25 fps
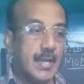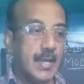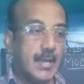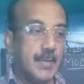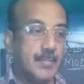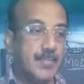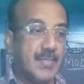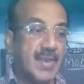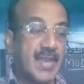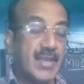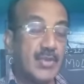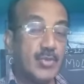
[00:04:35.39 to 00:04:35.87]

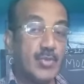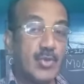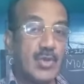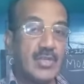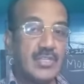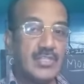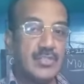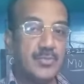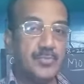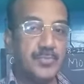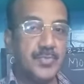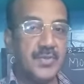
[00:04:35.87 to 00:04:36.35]
make your
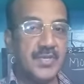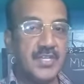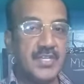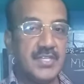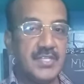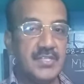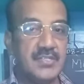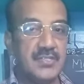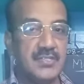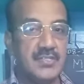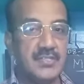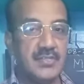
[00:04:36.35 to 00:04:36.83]
speech
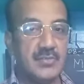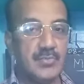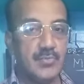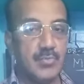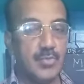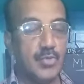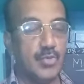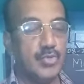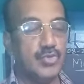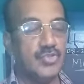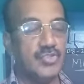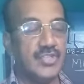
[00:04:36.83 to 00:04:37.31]

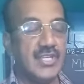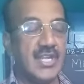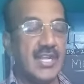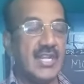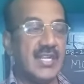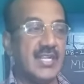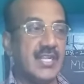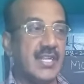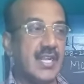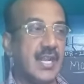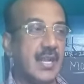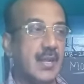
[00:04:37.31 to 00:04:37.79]
more
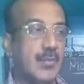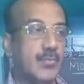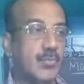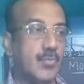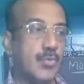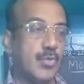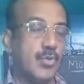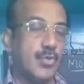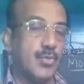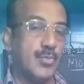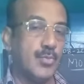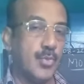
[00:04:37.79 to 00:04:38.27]
gentle,
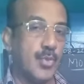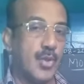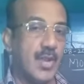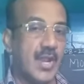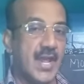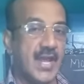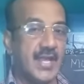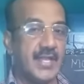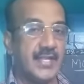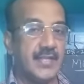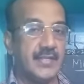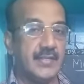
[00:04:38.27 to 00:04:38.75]
more
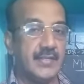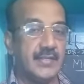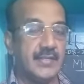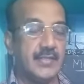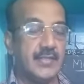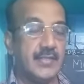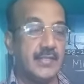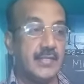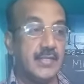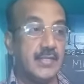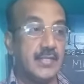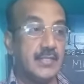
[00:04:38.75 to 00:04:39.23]
polite,
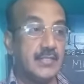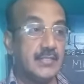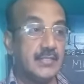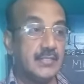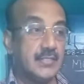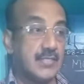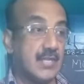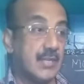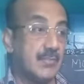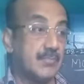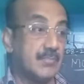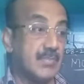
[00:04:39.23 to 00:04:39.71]

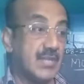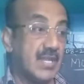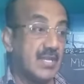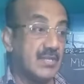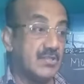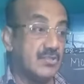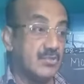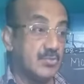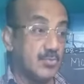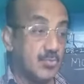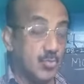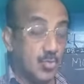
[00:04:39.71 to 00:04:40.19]

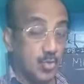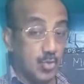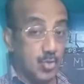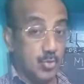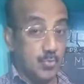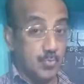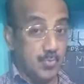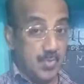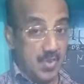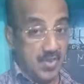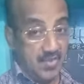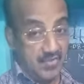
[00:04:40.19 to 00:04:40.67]
sometimes more
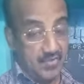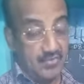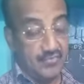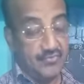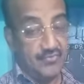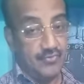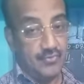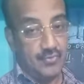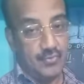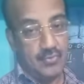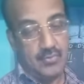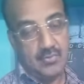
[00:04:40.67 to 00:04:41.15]

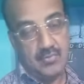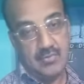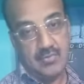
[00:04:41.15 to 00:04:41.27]
powerful.